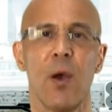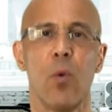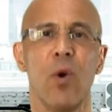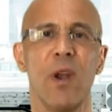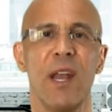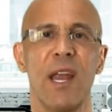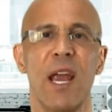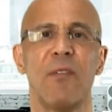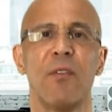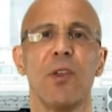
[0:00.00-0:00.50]

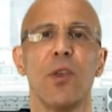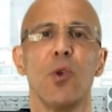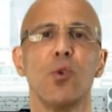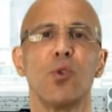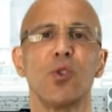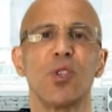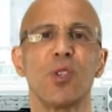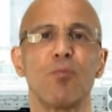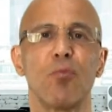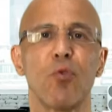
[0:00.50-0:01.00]
Whenever
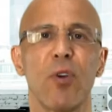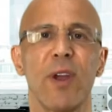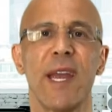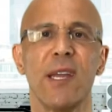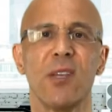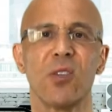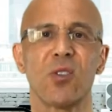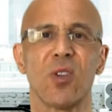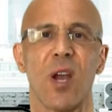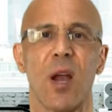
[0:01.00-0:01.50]
you
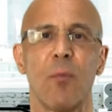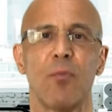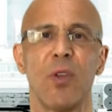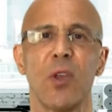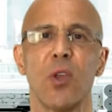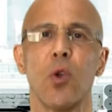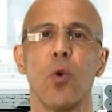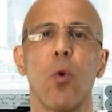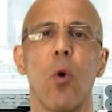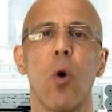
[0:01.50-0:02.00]
sprain
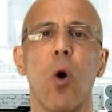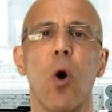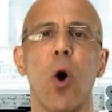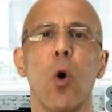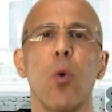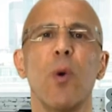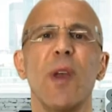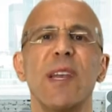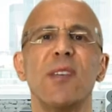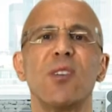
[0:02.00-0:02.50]
something, you
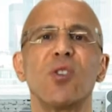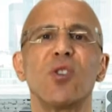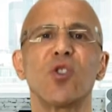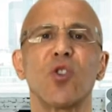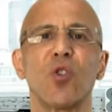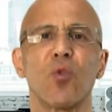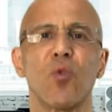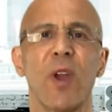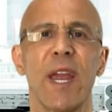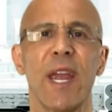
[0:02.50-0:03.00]
always
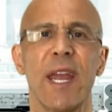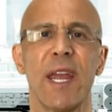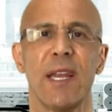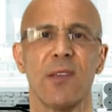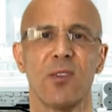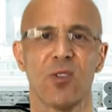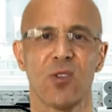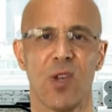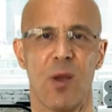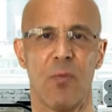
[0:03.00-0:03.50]

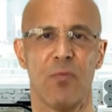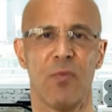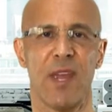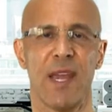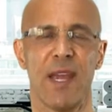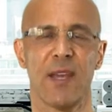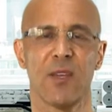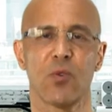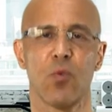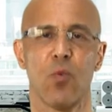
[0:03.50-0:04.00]
strain
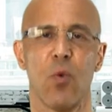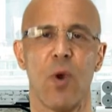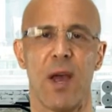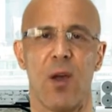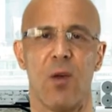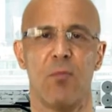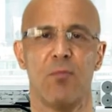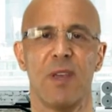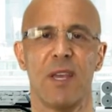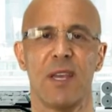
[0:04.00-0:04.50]
something as
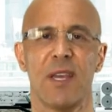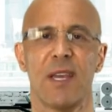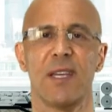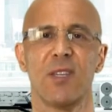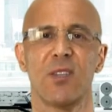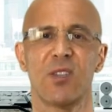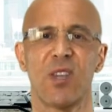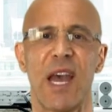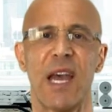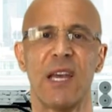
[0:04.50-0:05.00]
well,
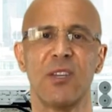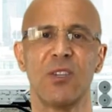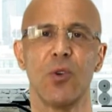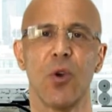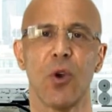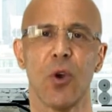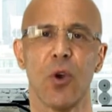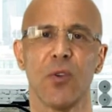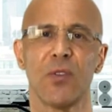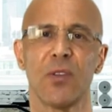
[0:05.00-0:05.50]
because as
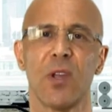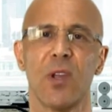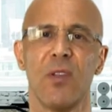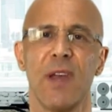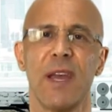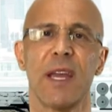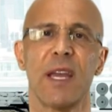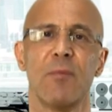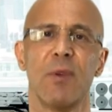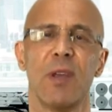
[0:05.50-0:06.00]
you hurt the
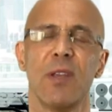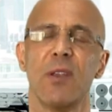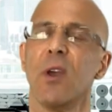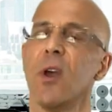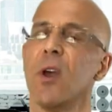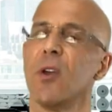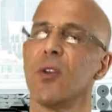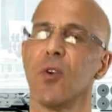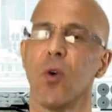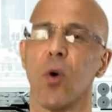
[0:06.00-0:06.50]
ligament,
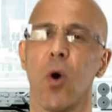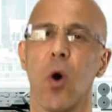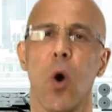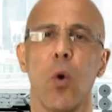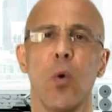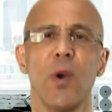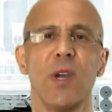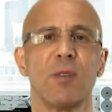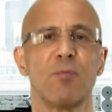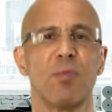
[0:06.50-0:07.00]
you're
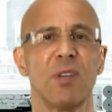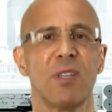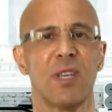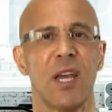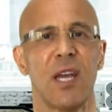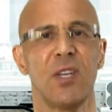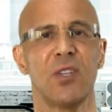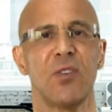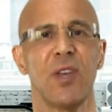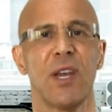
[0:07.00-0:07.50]
always
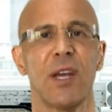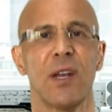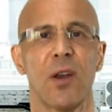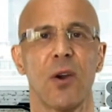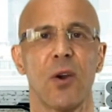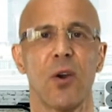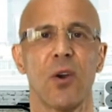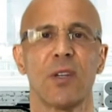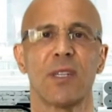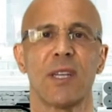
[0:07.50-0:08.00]
potentially going
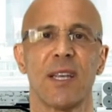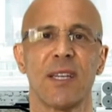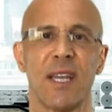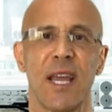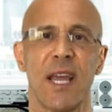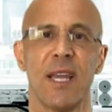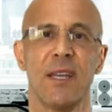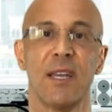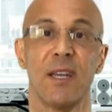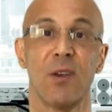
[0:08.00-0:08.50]
to hurt the
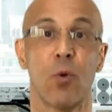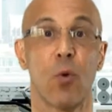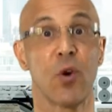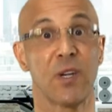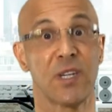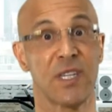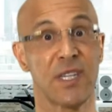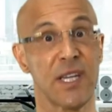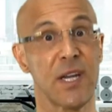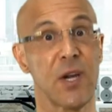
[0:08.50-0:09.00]
tendon
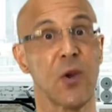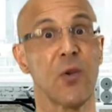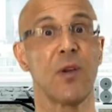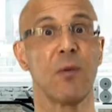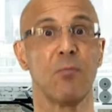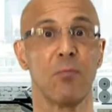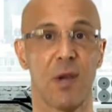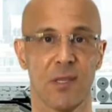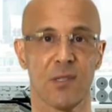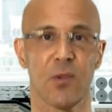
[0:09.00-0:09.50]
or tear
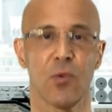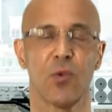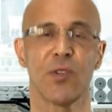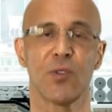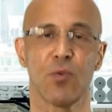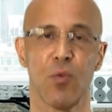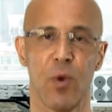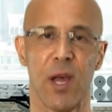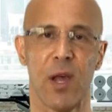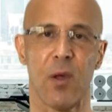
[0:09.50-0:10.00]
the muscle
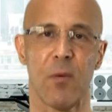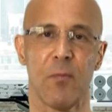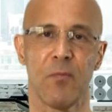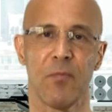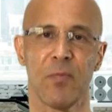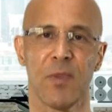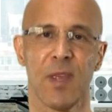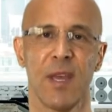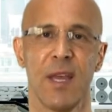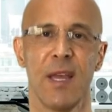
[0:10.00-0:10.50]
as
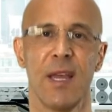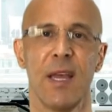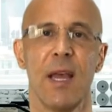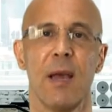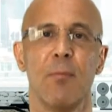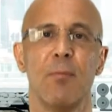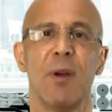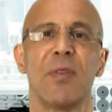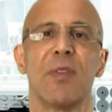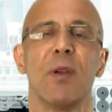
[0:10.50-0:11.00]
well.
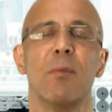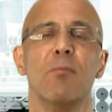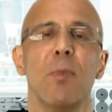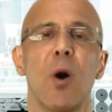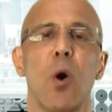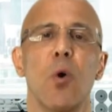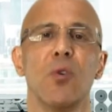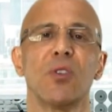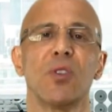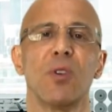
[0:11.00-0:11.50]
But the
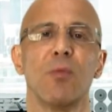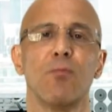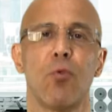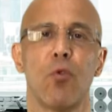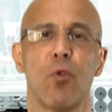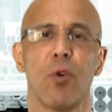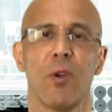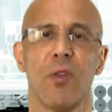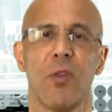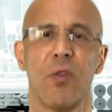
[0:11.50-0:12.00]
most
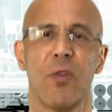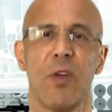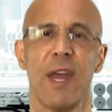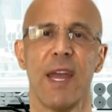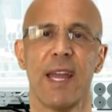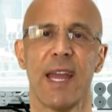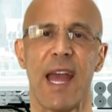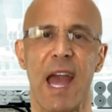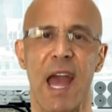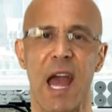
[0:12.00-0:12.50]
important
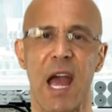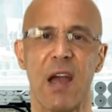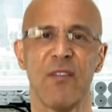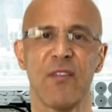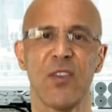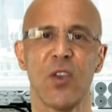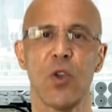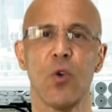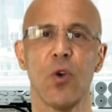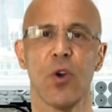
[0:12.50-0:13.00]
thing
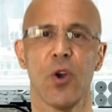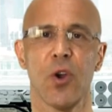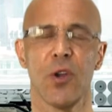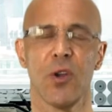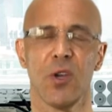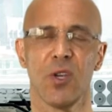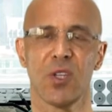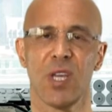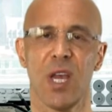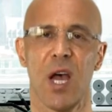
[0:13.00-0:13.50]
after you hurt
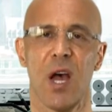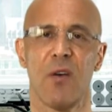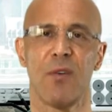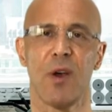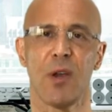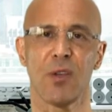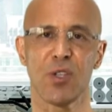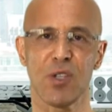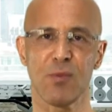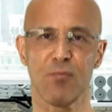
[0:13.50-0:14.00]

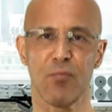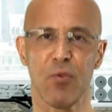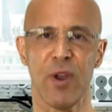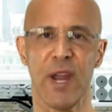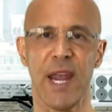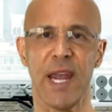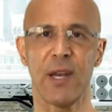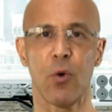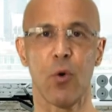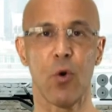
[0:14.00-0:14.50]
yourself, a
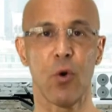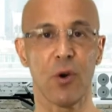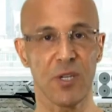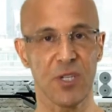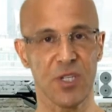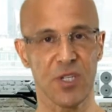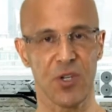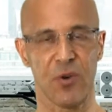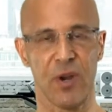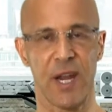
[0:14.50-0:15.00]
sprain or
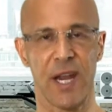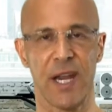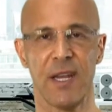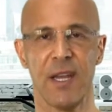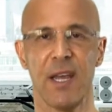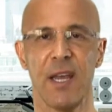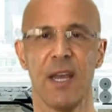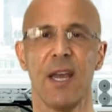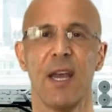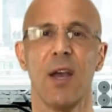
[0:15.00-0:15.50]
a strain,